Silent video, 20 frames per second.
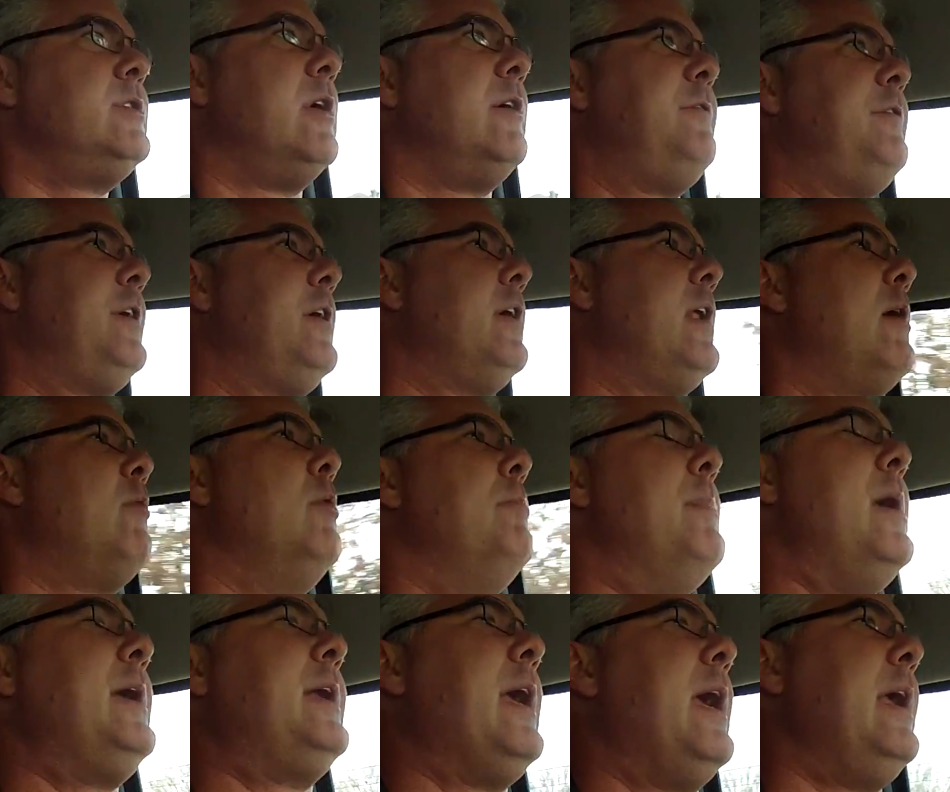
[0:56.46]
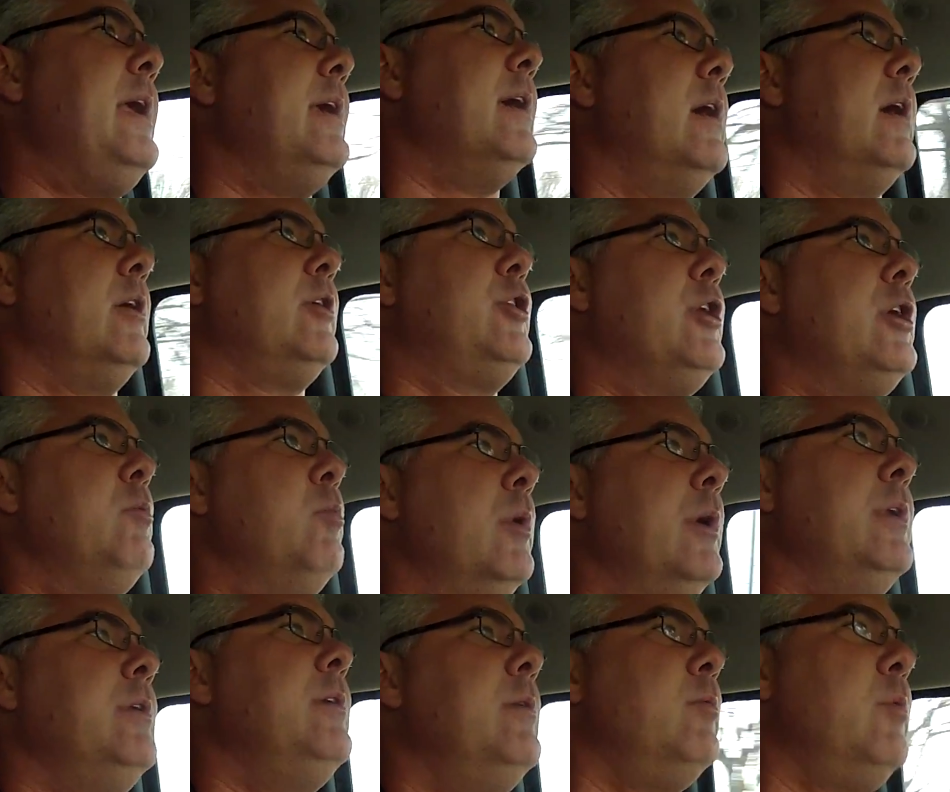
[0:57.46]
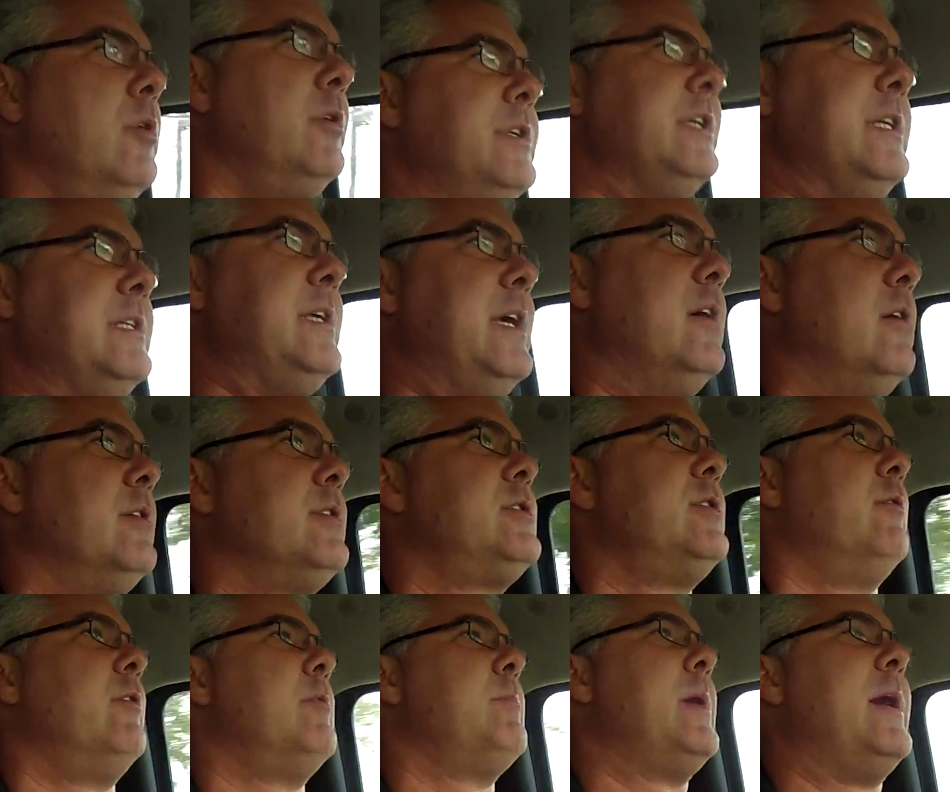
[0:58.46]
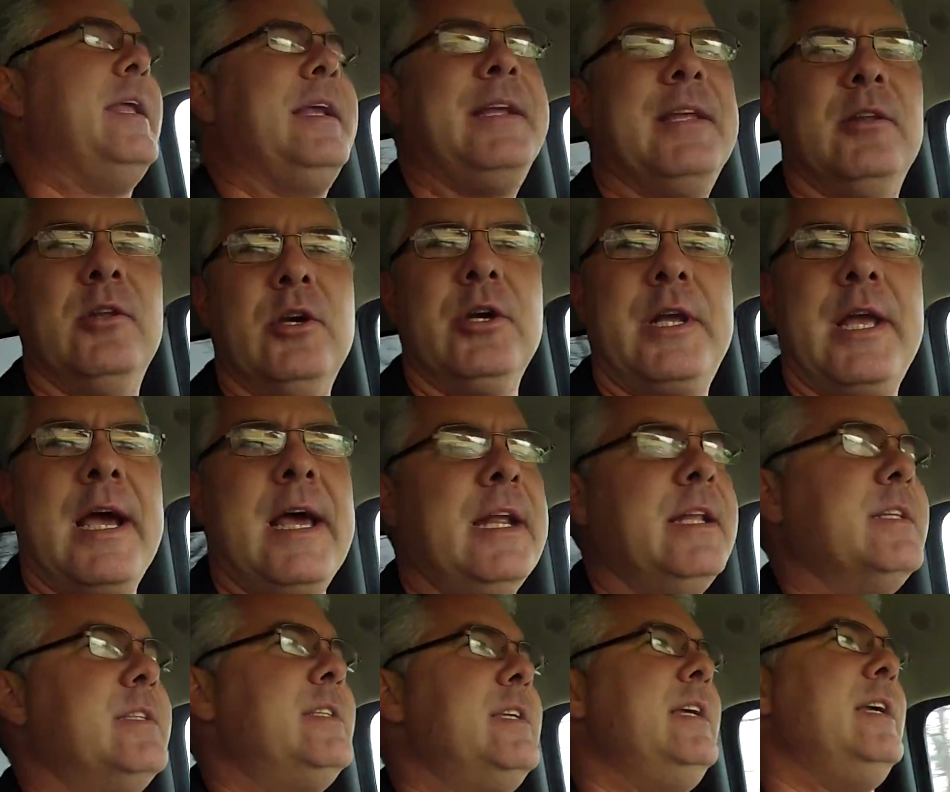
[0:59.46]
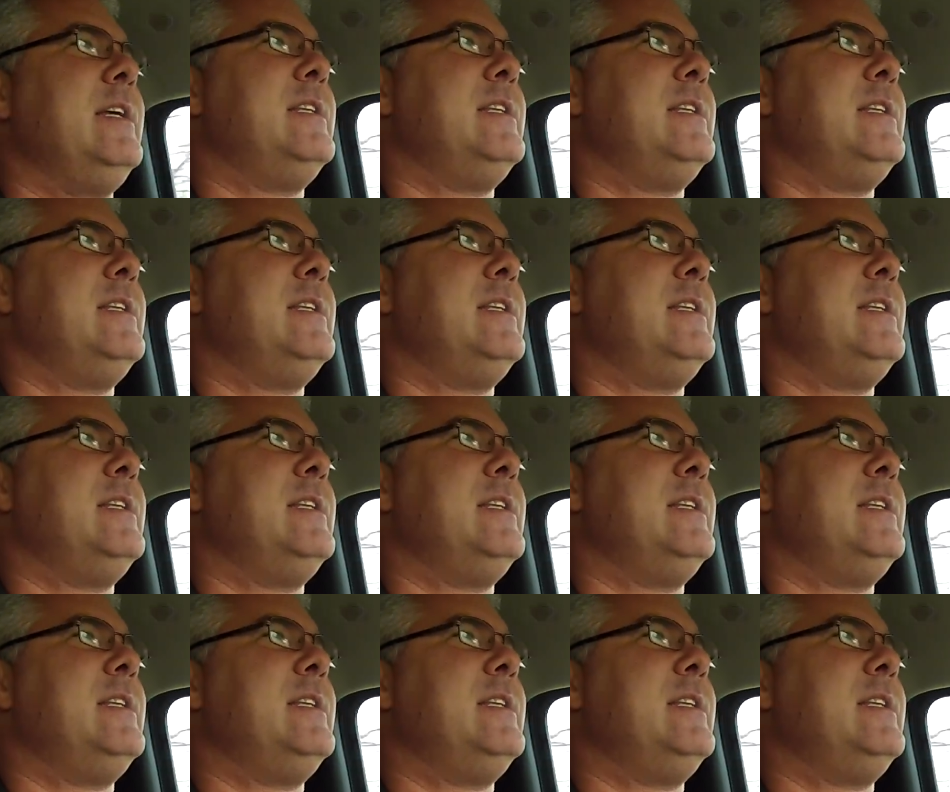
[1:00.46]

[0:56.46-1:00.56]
So I figured I would make a uh, good one, real detailed, so everybody can look at it and see